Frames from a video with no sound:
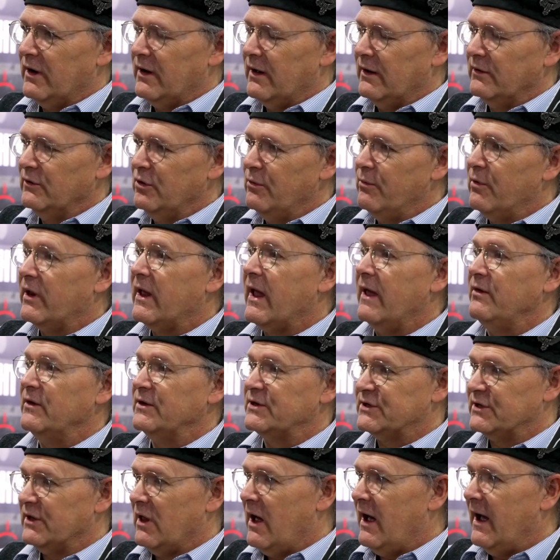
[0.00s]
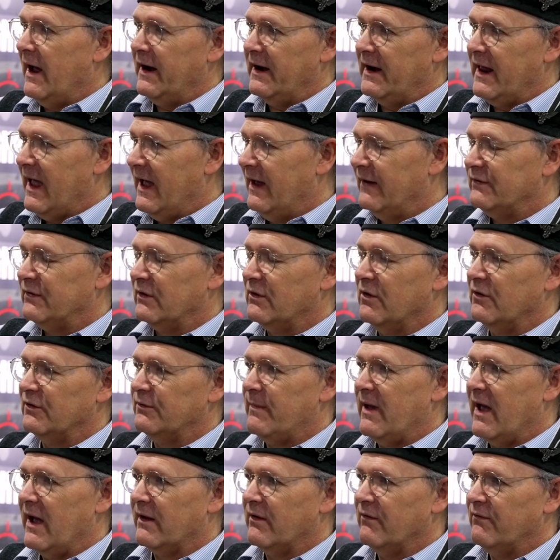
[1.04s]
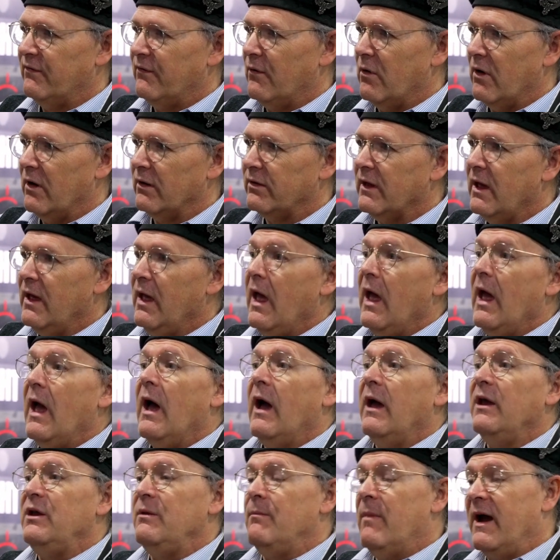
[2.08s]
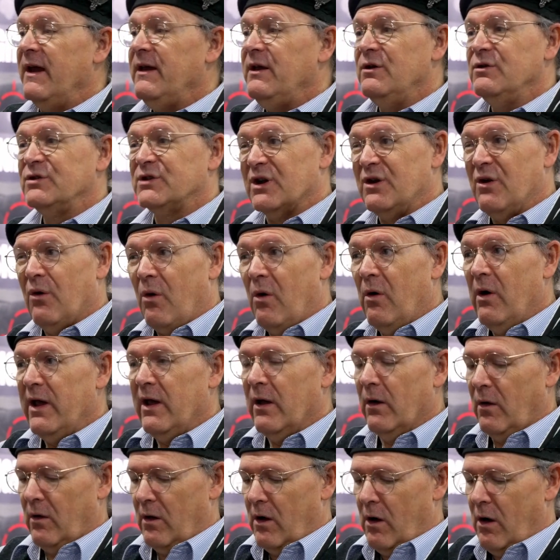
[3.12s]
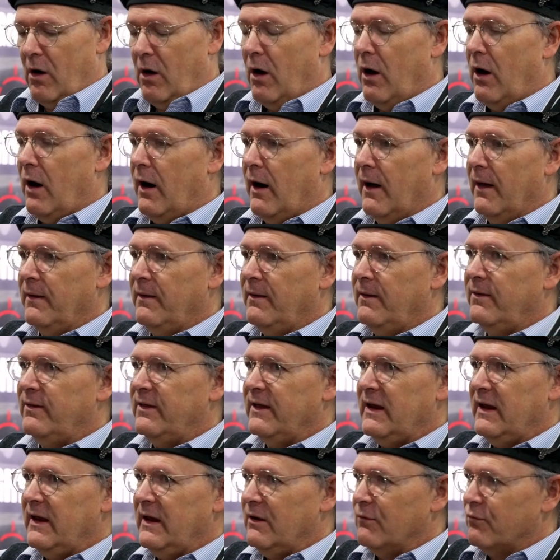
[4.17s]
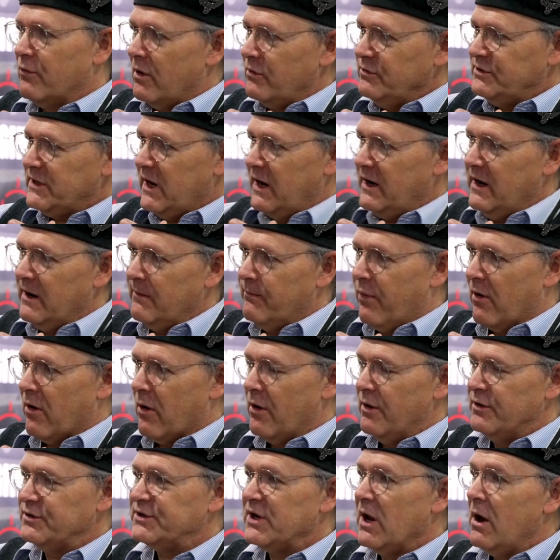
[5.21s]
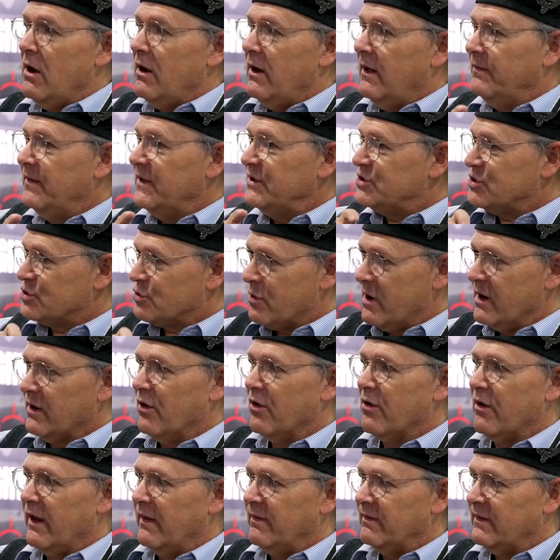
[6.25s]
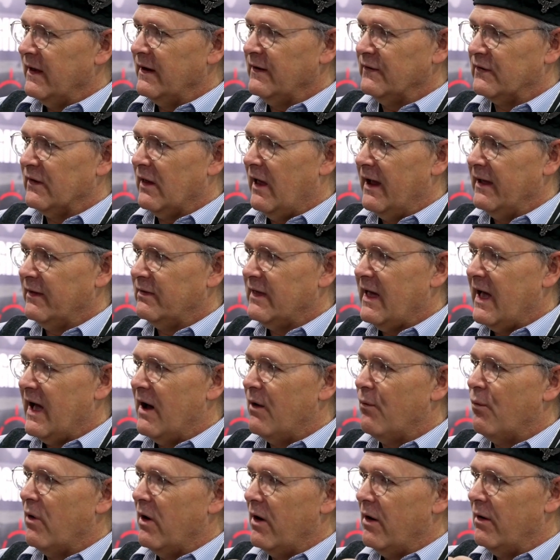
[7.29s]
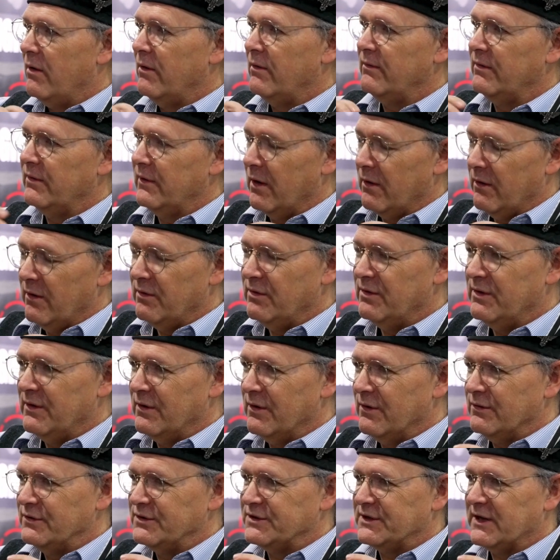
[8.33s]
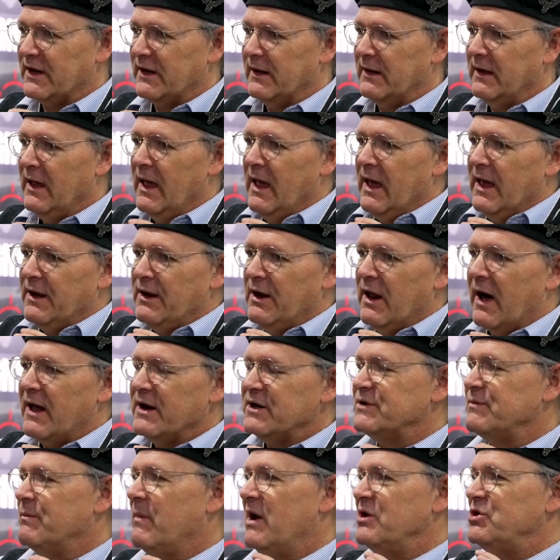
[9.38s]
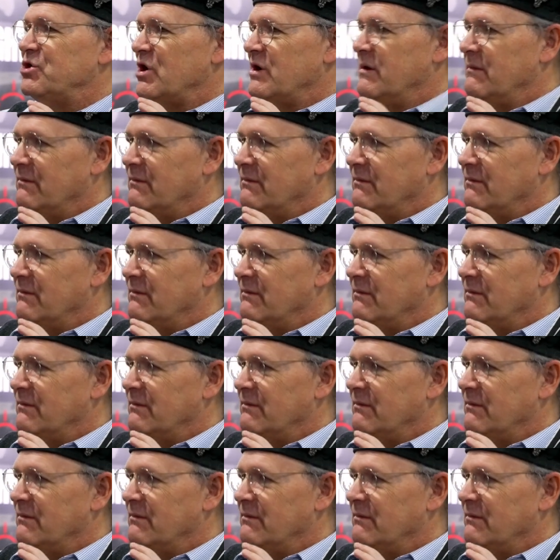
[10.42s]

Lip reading: lubricate the slide as it goes back and forth. You might use an oil on the rotating parts and the trigger and things like that, where there's not as much